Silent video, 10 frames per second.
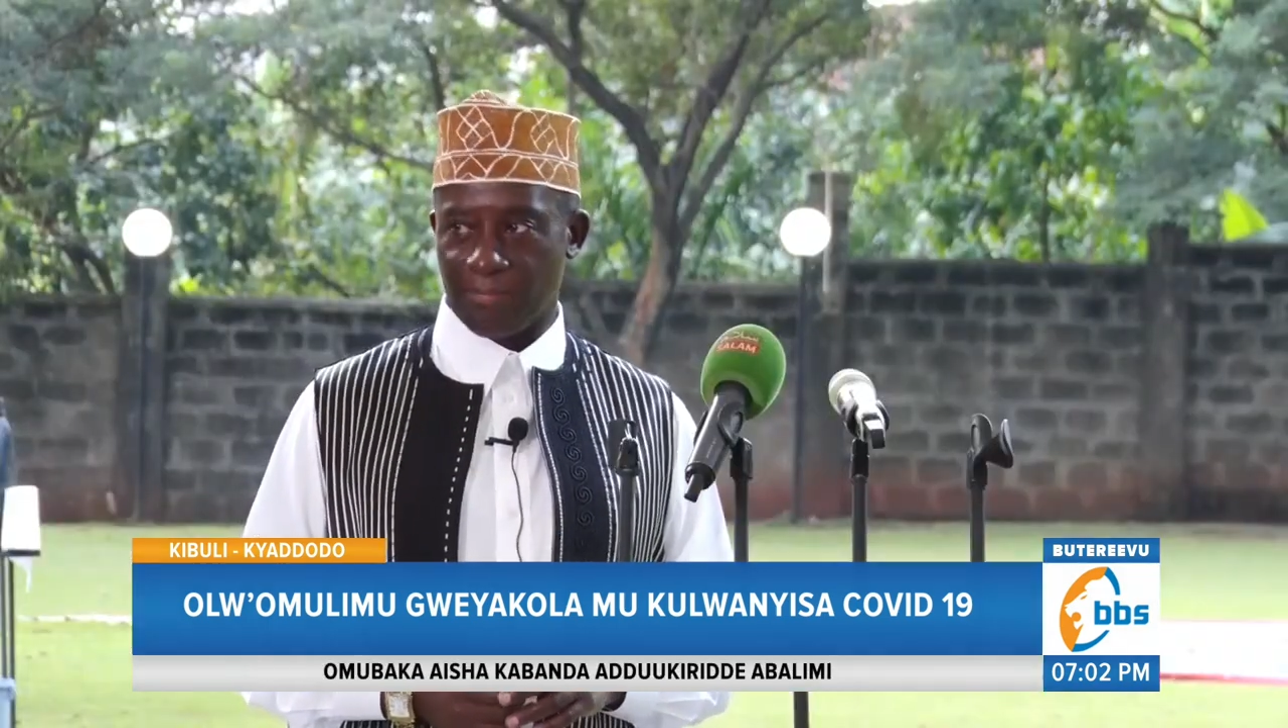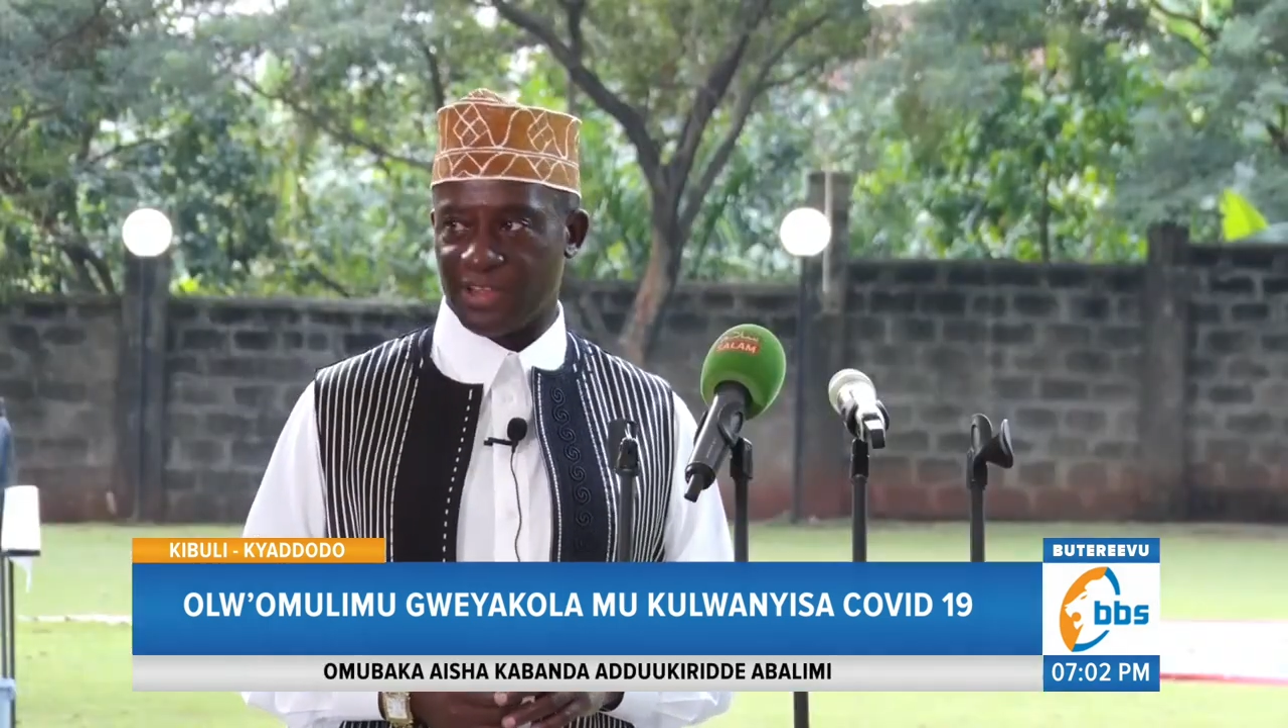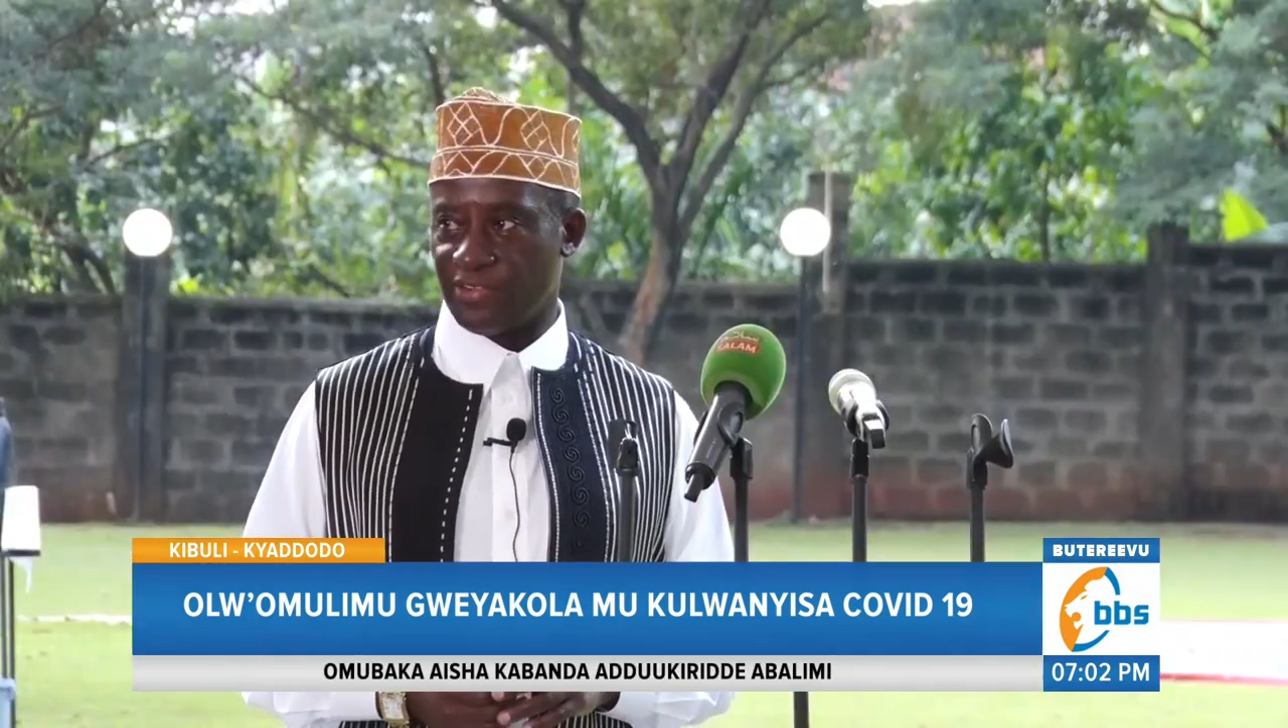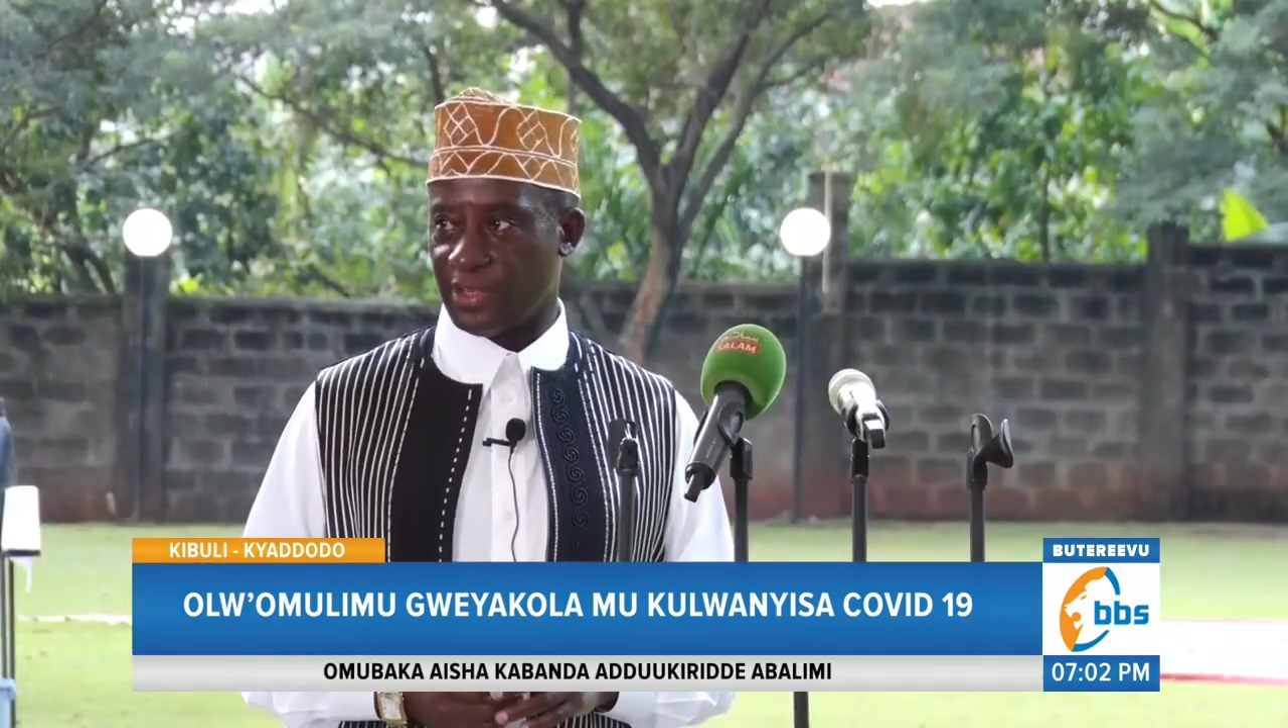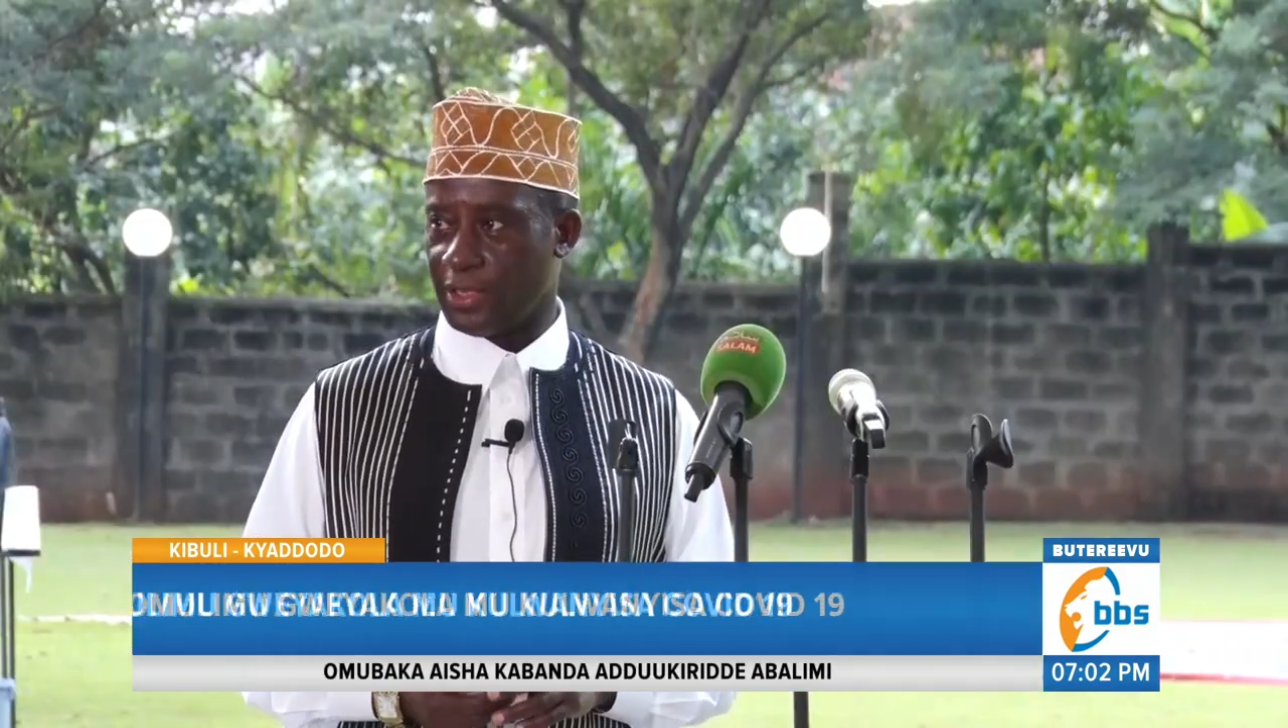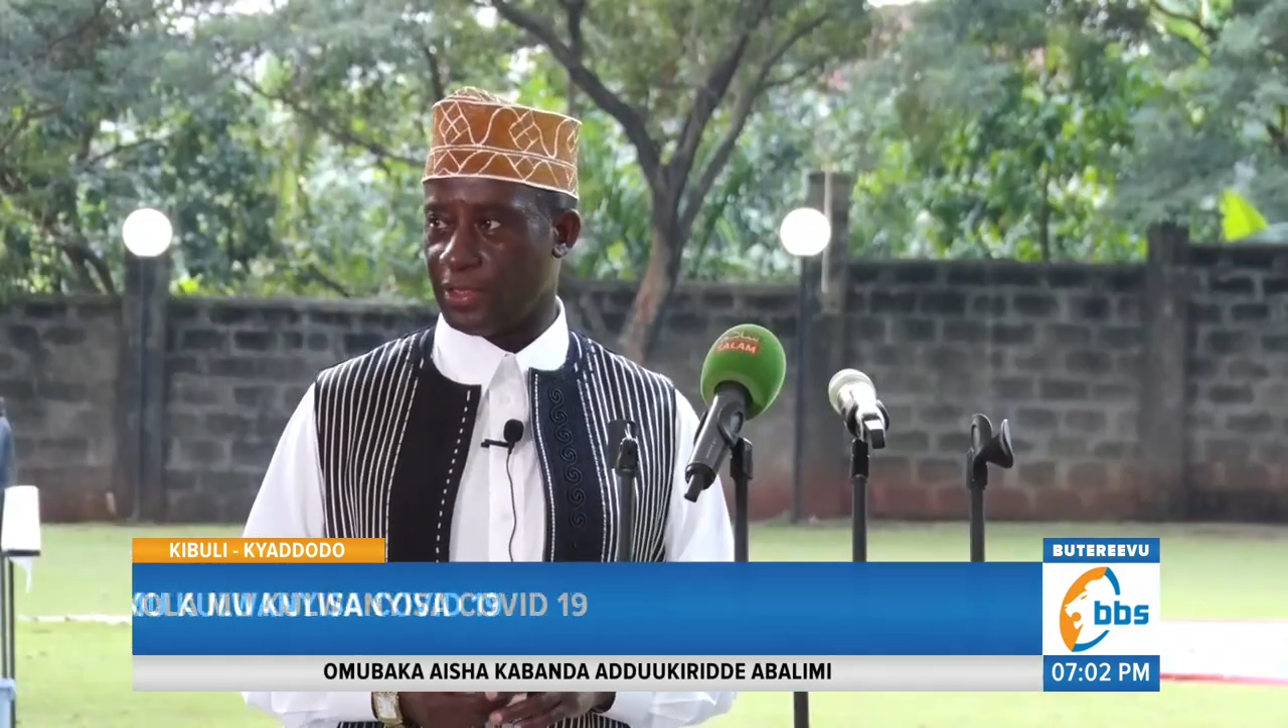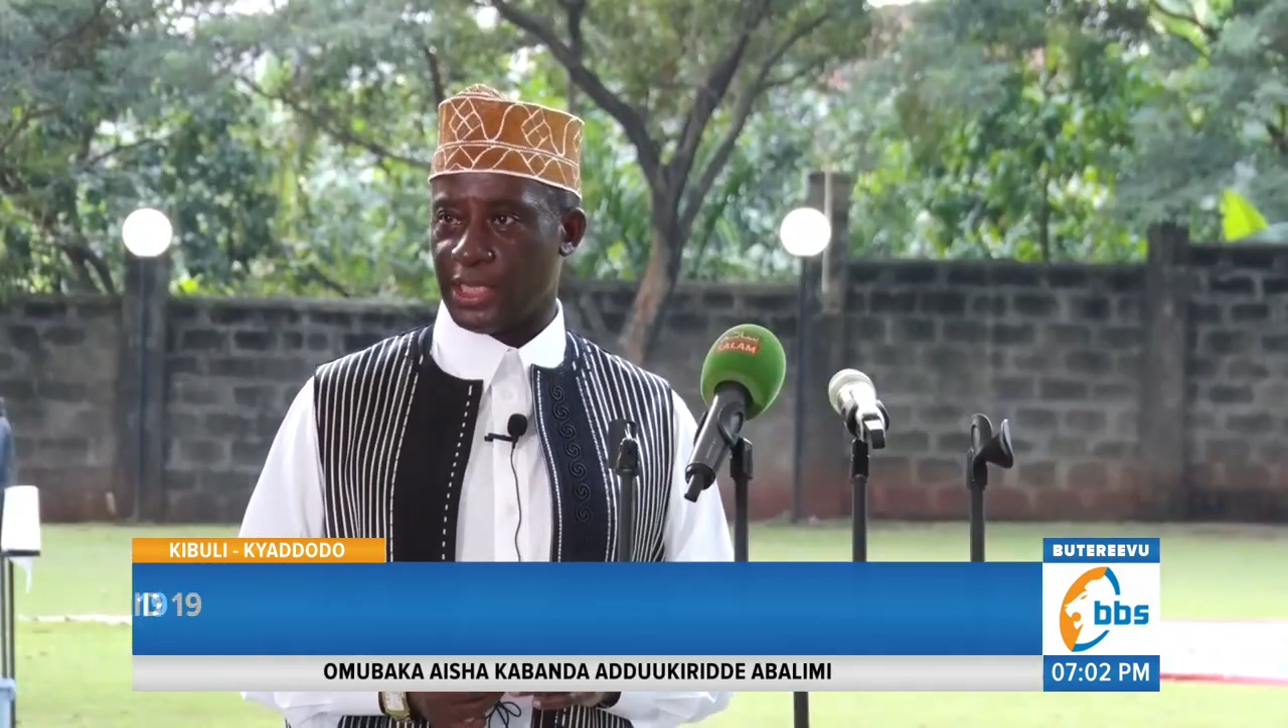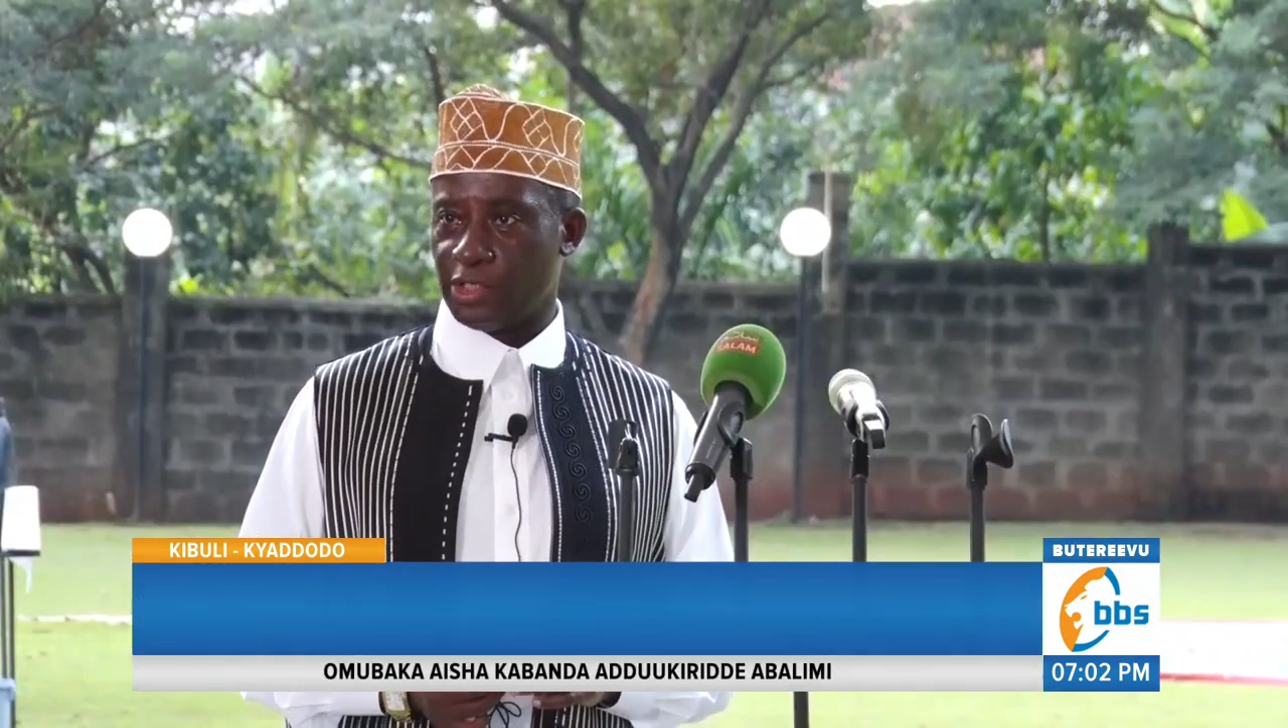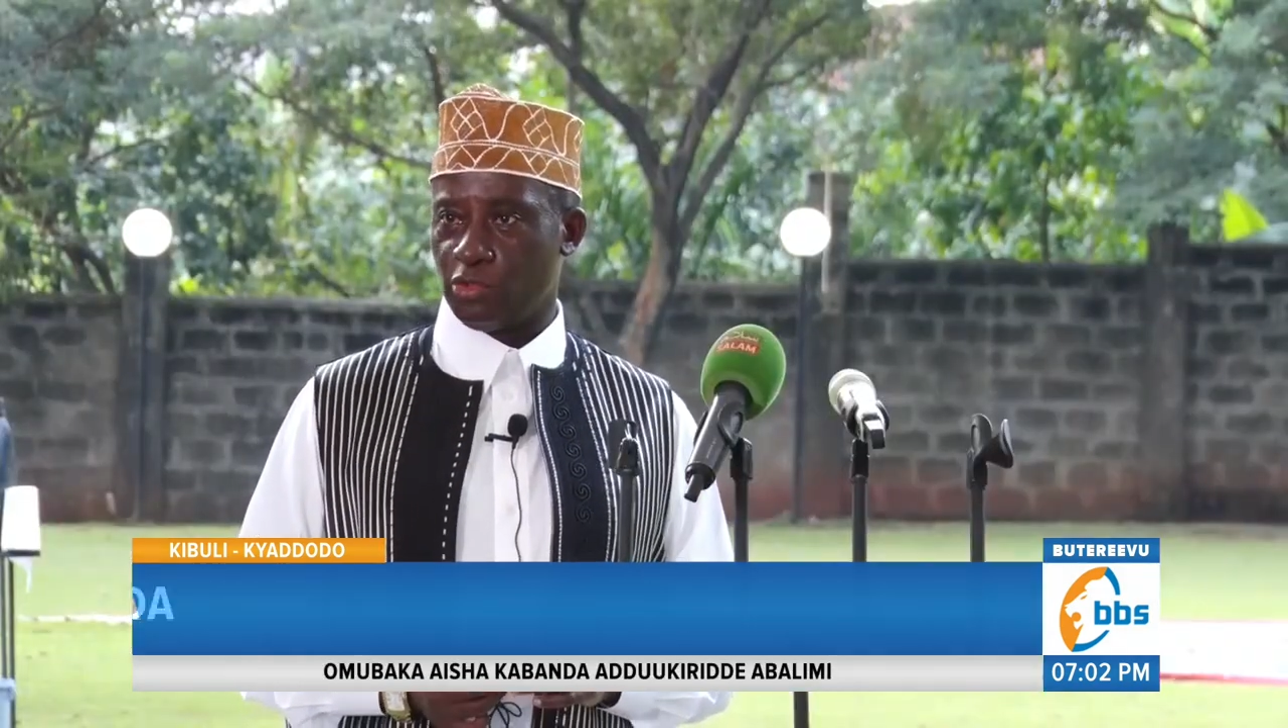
embassy that